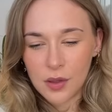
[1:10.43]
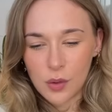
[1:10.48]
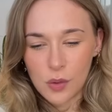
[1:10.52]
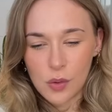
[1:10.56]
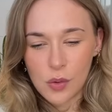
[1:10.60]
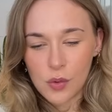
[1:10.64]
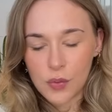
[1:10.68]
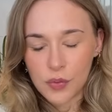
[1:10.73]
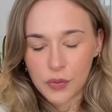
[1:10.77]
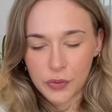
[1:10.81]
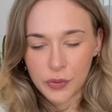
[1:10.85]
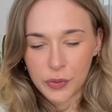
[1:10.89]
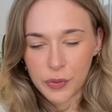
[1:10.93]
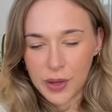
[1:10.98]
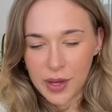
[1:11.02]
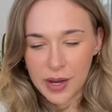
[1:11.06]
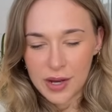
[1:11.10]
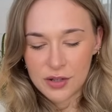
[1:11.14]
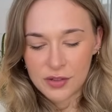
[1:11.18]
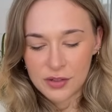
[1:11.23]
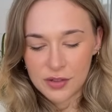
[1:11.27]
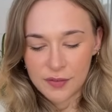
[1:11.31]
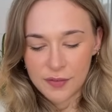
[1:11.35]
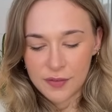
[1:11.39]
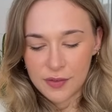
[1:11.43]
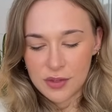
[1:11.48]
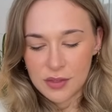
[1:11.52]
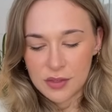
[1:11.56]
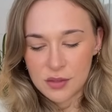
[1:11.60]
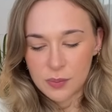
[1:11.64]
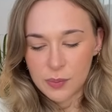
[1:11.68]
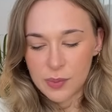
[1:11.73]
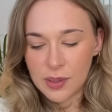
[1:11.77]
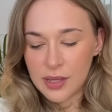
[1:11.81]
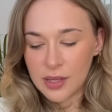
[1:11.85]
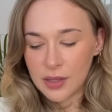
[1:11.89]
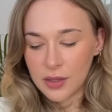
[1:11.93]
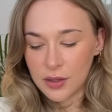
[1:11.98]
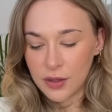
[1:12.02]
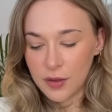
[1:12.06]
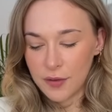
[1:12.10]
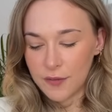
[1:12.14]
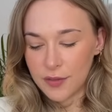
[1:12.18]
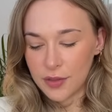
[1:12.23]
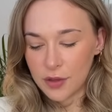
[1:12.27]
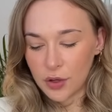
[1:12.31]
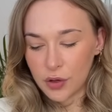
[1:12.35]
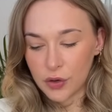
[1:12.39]
Overall energy for this week, you
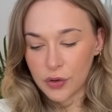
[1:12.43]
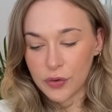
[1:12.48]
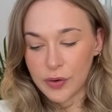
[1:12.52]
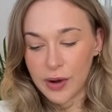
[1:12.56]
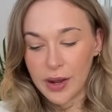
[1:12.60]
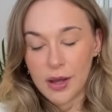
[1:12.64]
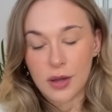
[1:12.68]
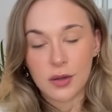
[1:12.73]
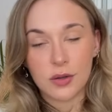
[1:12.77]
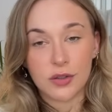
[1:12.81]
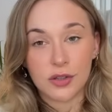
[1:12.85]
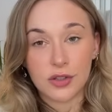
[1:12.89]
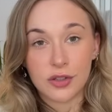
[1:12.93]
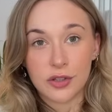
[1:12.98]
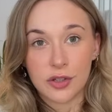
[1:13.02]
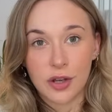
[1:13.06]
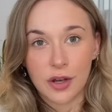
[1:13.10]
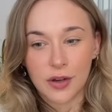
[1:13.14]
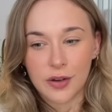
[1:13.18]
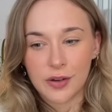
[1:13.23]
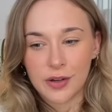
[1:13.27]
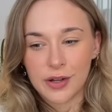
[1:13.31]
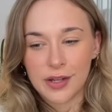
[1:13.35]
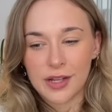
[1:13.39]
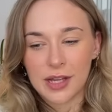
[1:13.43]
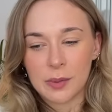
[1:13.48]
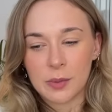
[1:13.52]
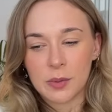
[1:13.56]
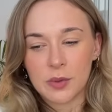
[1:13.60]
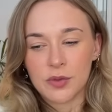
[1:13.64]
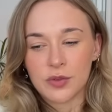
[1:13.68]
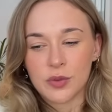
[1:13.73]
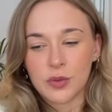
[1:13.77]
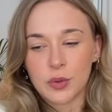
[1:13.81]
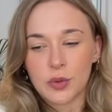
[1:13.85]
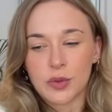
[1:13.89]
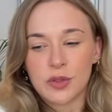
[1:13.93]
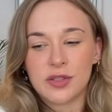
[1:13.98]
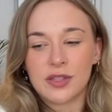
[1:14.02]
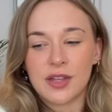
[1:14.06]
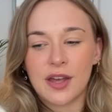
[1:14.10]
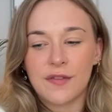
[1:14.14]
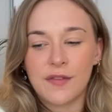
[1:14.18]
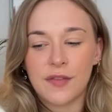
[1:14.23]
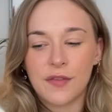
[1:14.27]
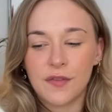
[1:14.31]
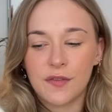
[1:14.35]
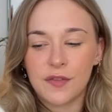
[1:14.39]
have the crown chakra coming through,
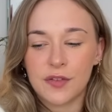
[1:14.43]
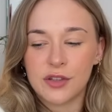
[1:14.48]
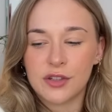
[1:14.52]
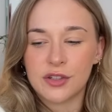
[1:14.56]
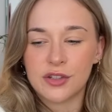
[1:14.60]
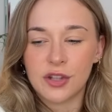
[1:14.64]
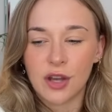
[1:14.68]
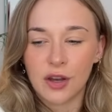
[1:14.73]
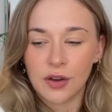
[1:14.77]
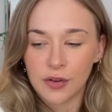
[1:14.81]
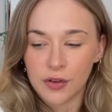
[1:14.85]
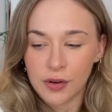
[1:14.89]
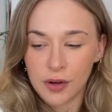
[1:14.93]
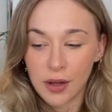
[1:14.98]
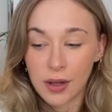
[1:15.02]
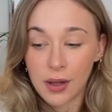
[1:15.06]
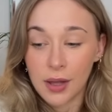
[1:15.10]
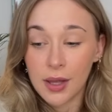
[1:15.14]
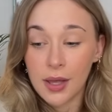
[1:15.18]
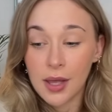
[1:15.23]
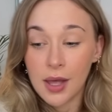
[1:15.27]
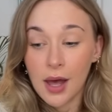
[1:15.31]
seventh chakra.